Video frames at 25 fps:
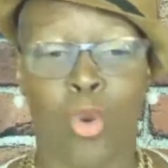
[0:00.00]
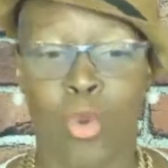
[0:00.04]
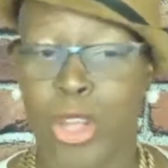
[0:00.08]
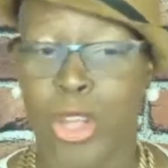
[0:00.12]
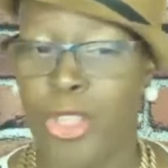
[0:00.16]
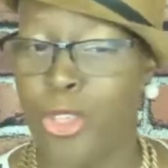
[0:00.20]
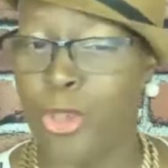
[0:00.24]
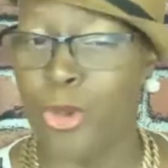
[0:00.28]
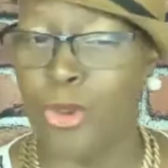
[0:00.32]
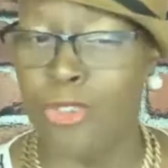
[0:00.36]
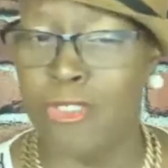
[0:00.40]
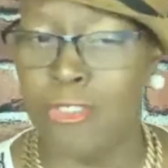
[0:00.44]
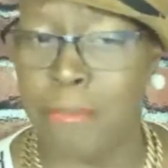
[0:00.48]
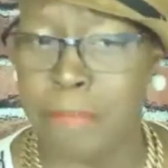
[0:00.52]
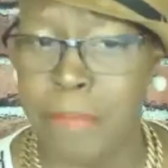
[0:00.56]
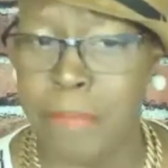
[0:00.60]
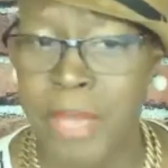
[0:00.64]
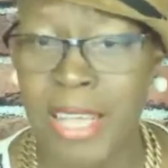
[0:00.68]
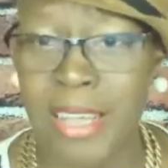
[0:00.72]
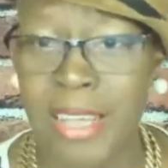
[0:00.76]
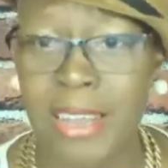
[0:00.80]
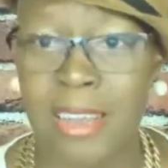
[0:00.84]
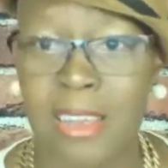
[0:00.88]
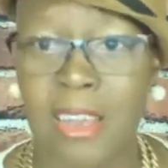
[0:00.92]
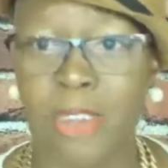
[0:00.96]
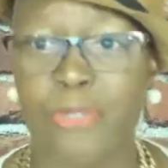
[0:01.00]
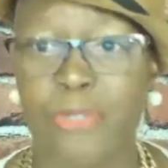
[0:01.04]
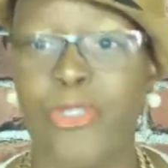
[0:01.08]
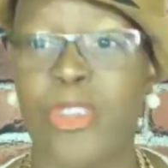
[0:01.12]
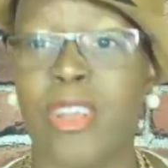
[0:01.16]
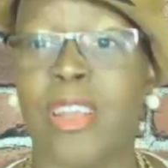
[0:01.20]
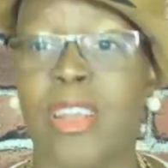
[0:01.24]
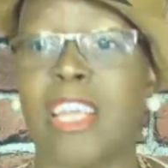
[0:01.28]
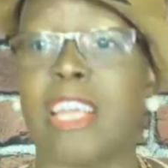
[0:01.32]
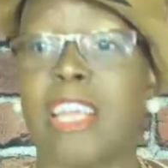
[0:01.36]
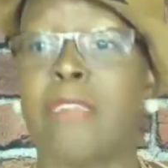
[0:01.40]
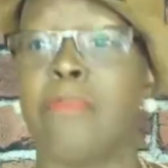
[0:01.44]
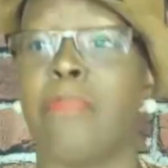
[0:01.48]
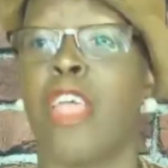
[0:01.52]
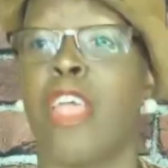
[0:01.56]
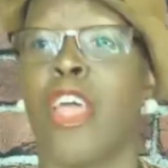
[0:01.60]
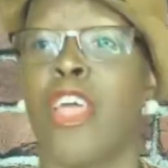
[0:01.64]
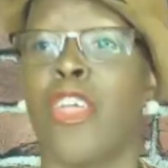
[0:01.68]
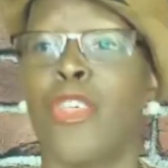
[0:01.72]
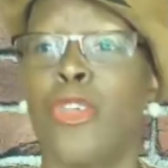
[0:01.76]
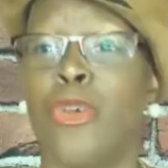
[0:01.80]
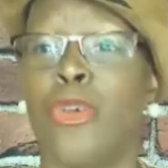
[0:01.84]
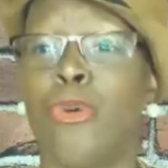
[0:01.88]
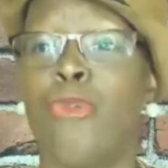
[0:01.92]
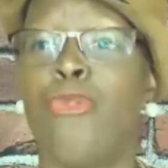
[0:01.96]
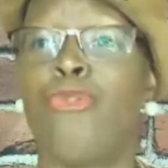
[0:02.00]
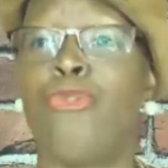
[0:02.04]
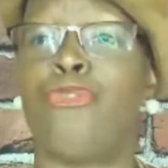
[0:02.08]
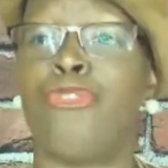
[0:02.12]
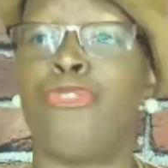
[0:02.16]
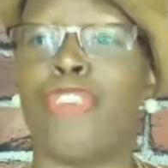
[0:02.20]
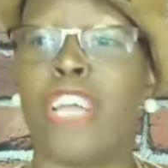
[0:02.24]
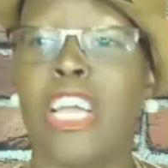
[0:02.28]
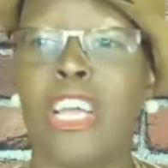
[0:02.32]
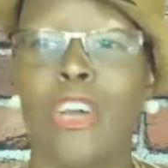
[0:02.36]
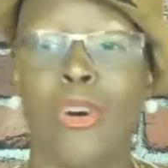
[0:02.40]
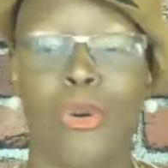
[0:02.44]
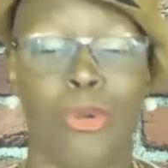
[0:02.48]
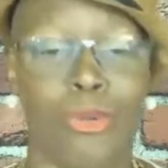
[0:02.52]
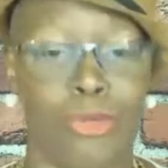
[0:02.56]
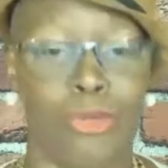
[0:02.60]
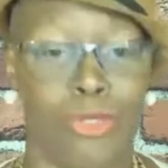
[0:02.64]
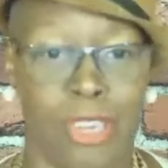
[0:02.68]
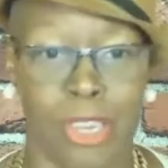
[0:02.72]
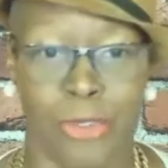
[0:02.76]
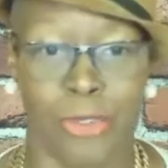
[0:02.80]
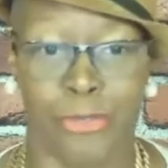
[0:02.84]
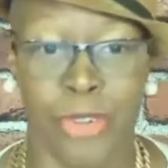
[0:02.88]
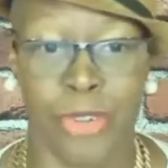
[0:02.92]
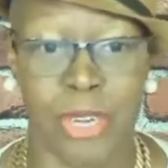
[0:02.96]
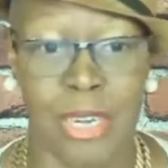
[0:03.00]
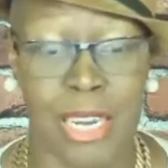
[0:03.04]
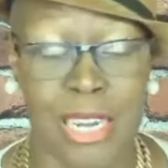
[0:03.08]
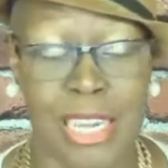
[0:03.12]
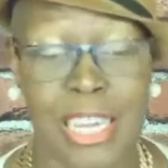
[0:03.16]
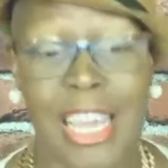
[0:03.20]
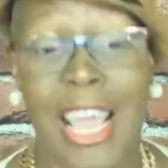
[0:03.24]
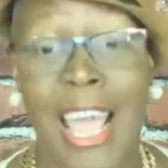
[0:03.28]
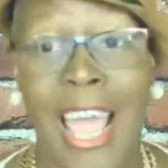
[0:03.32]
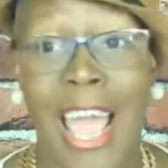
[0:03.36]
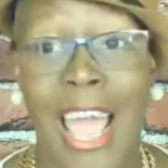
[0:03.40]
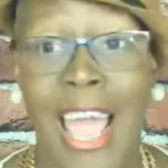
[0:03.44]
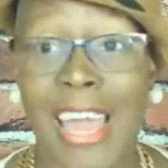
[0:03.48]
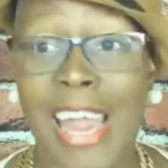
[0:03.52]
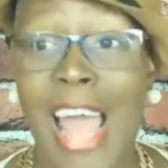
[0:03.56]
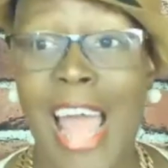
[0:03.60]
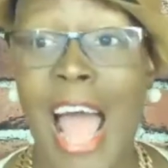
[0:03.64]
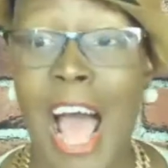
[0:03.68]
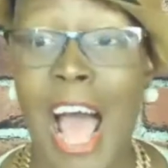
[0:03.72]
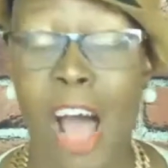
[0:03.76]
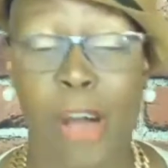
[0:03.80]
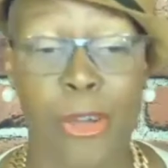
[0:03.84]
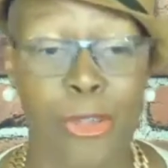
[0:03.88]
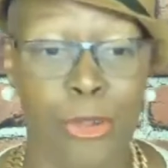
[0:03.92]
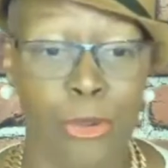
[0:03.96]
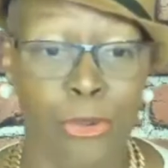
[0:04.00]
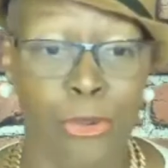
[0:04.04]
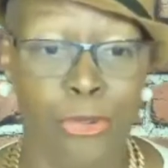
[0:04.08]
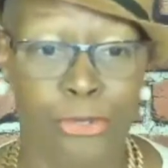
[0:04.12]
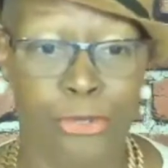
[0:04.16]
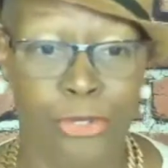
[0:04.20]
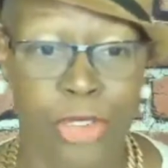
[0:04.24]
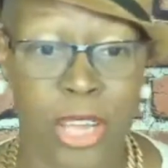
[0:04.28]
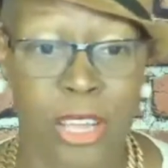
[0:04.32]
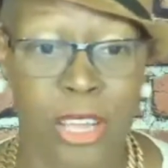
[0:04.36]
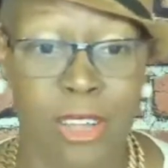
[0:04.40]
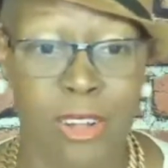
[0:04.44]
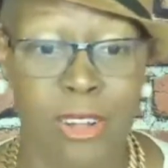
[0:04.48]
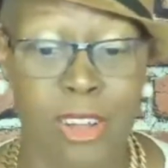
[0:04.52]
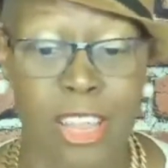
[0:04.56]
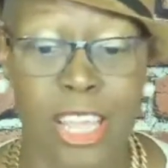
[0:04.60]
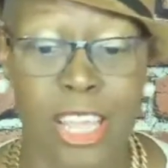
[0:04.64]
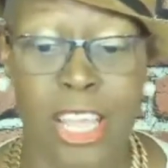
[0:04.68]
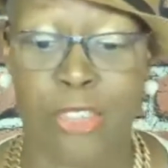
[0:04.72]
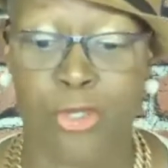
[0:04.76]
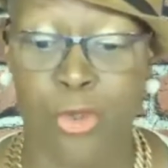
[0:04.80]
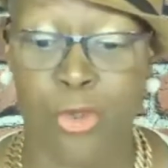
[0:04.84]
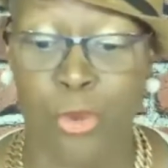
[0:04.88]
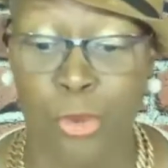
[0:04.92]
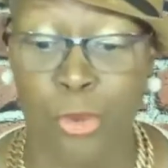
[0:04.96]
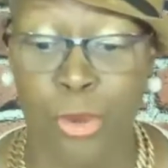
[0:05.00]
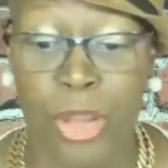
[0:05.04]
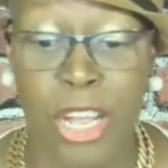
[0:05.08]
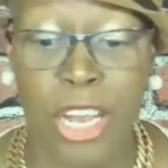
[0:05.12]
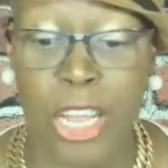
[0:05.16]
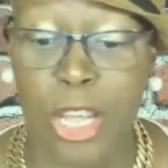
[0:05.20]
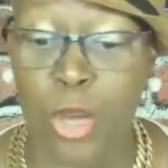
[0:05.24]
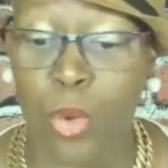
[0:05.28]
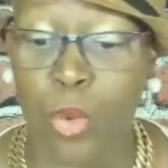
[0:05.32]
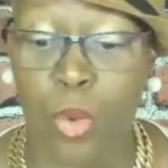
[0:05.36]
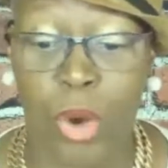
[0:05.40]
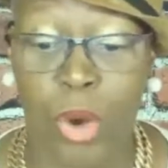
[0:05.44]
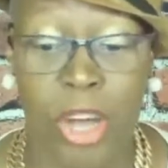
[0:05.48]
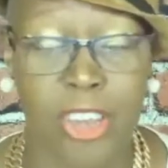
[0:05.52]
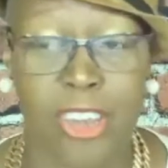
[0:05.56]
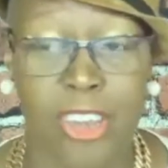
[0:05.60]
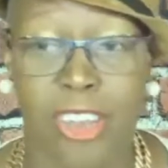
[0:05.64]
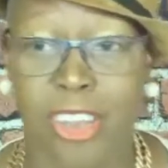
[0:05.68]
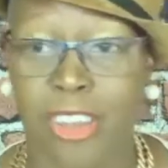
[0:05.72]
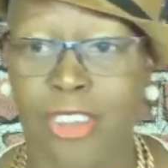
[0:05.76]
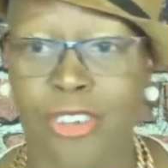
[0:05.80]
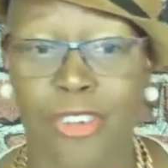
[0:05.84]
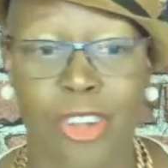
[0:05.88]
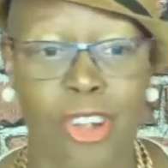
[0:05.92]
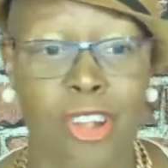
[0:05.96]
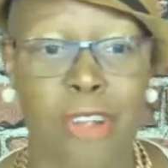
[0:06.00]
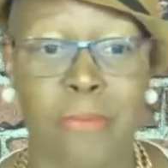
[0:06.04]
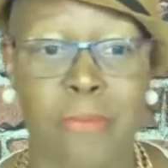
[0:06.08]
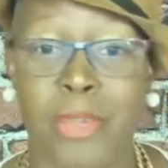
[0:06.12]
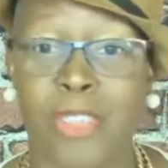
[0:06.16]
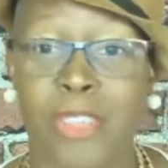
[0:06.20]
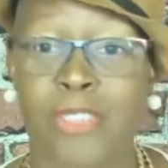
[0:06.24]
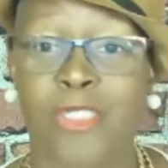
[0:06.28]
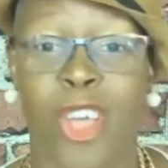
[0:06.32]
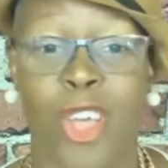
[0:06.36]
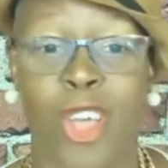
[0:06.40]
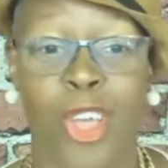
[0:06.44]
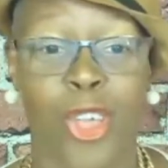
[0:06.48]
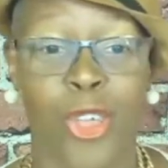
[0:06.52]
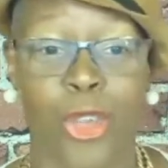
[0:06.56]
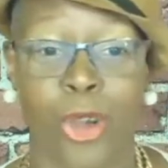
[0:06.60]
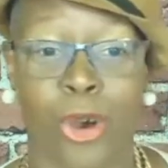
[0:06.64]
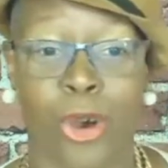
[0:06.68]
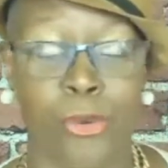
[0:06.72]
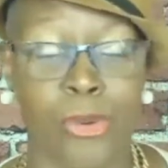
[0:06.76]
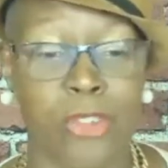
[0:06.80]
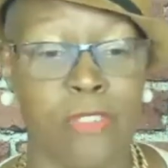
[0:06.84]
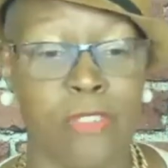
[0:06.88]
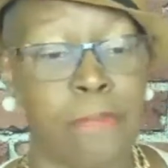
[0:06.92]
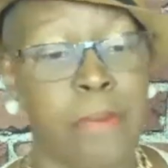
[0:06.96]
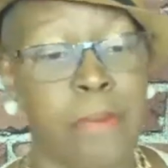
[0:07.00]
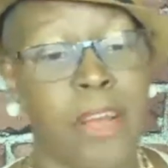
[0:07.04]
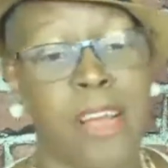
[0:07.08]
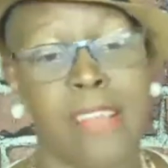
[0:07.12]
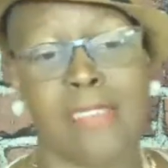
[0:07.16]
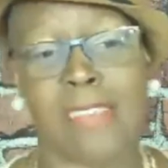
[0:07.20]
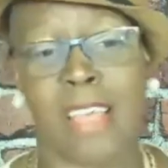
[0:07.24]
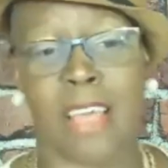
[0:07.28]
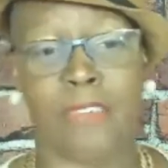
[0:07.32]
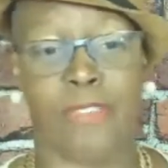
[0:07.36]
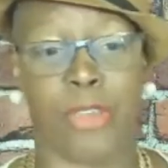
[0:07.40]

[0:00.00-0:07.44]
When you speak differently, you feel differently, and how you feel is really what determines your response.